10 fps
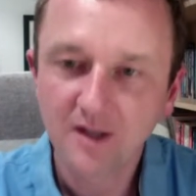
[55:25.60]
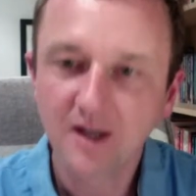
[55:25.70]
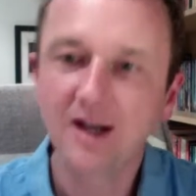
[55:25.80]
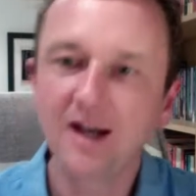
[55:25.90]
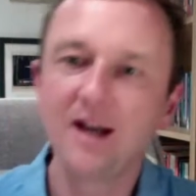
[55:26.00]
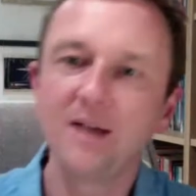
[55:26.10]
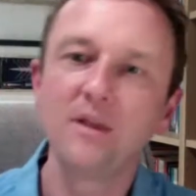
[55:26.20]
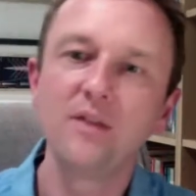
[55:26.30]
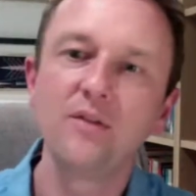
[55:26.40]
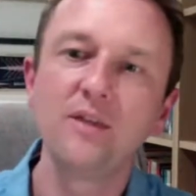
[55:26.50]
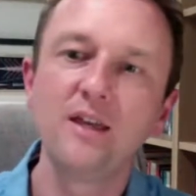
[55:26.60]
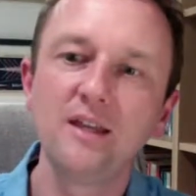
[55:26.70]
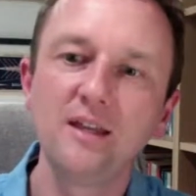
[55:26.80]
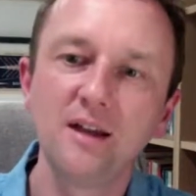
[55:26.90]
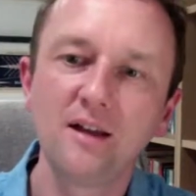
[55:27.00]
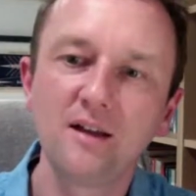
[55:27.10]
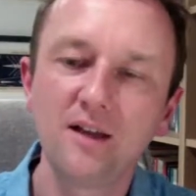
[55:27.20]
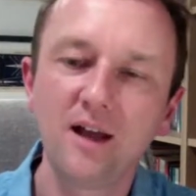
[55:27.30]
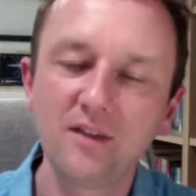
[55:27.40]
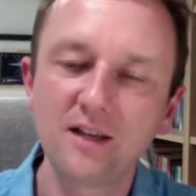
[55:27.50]
The
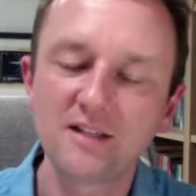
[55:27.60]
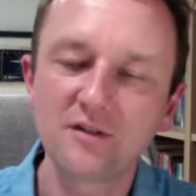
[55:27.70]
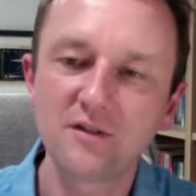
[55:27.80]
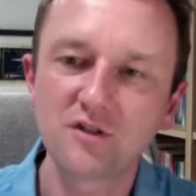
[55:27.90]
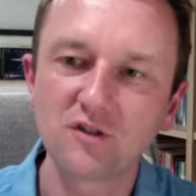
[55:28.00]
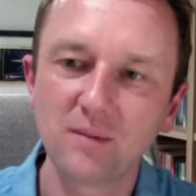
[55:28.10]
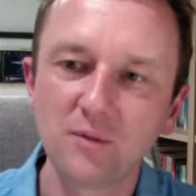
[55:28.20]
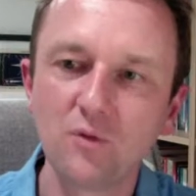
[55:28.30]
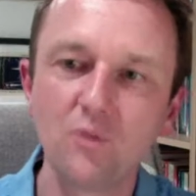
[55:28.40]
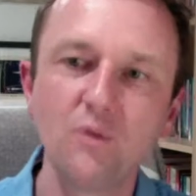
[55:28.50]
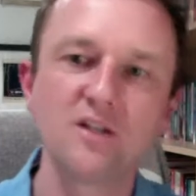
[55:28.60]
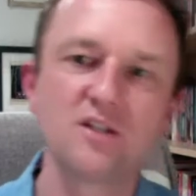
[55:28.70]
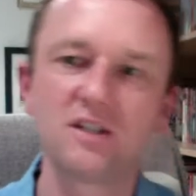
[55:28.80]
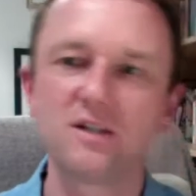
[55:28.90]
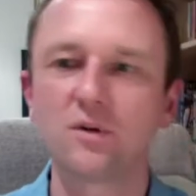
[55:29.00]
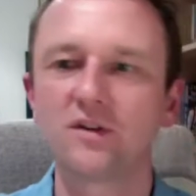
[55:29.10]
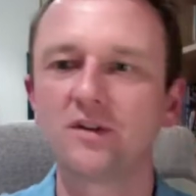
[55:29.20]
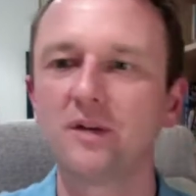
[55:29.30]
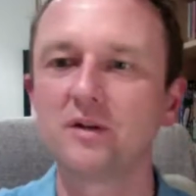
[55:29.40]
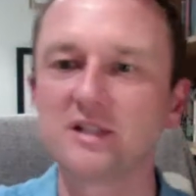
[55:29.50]
other letter in Scrabble, which is worth the
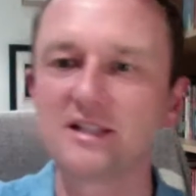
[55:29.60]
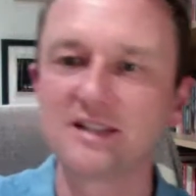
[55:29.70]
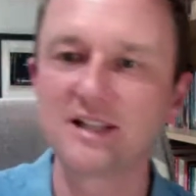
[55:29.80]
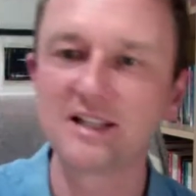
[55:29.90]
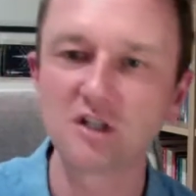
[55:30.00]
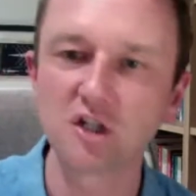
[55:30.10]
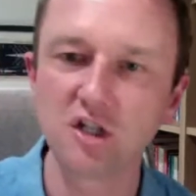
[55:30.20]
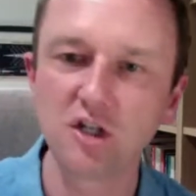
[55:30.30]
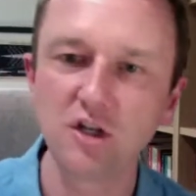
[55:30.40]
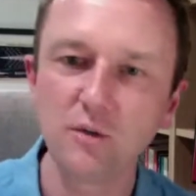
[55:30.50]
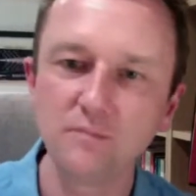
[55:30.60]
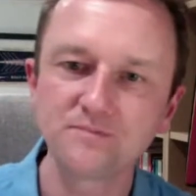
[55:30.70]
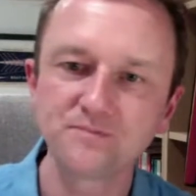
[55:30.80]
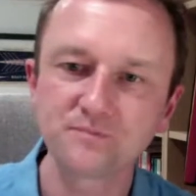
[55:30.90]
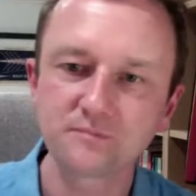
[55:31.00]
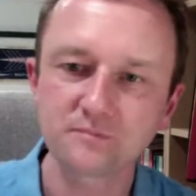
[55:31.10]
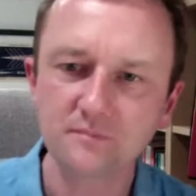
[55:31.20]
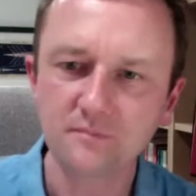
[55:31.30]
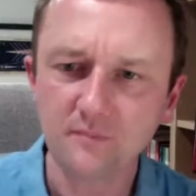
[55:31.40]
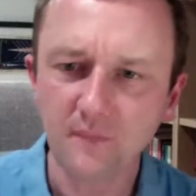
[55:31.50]
most, is the letter Q.
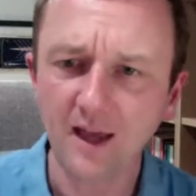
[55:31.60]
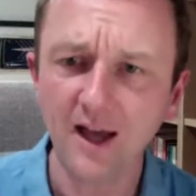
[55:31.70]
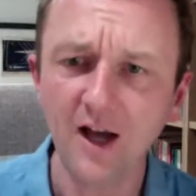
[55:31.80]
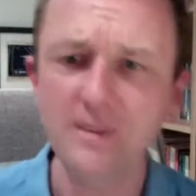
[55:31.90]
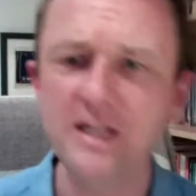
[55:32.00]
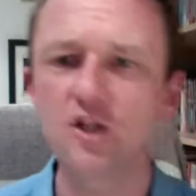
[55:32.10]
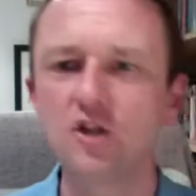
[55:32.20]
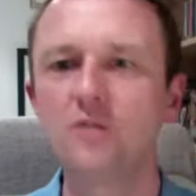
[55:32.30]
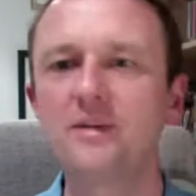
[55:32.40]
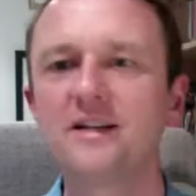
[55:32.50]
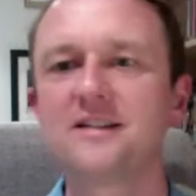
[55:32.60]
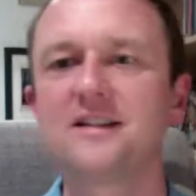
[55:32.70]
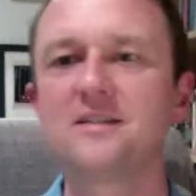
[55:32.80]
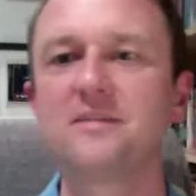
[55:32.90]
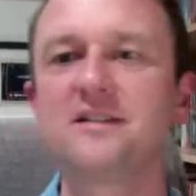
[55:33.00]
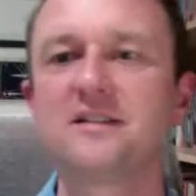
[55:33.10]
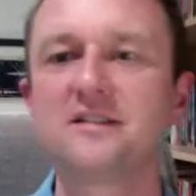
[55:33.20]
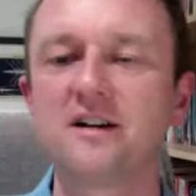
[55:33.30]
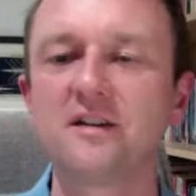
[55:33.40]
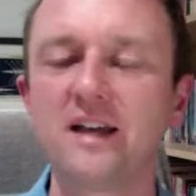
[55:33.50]
How many cubic centimeters
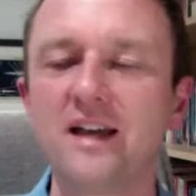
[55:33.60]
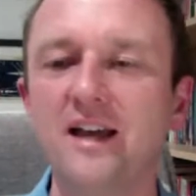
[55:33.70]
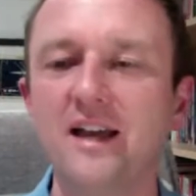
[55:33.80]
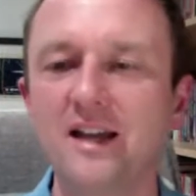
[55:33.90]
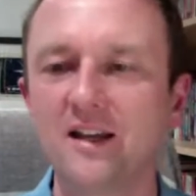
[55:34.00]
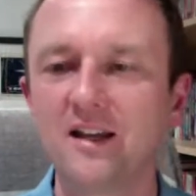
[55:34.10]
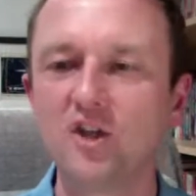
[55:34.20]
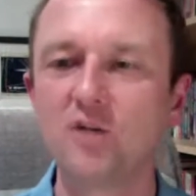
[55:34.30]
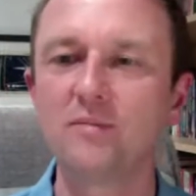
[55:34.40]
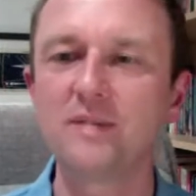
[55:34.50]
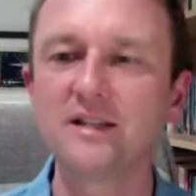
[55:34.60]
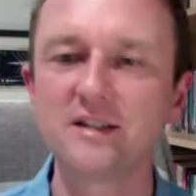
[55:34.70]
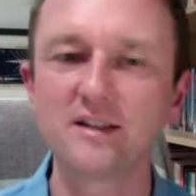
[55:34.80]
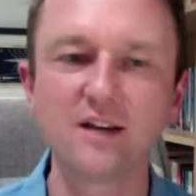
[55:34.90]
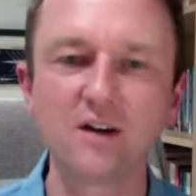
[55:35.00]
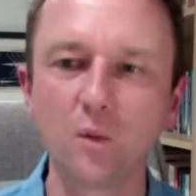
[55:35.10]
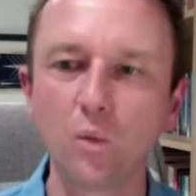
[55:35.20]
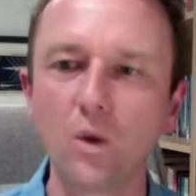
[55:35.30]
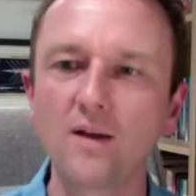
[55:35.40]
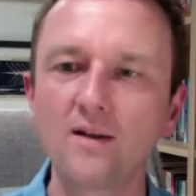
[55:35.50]
are there in a cubic meter? There are
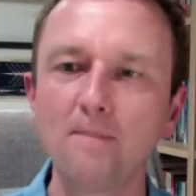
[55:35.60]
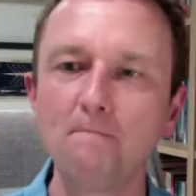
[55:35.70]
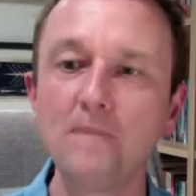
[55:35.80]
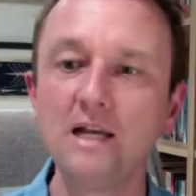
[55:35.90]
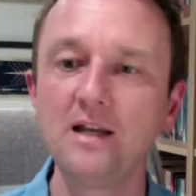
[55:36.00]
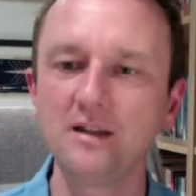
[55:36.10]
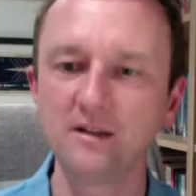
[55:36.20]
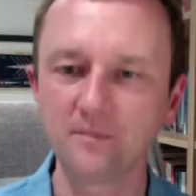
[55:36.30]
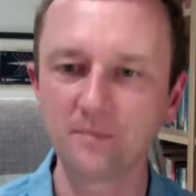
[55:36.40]
1 million.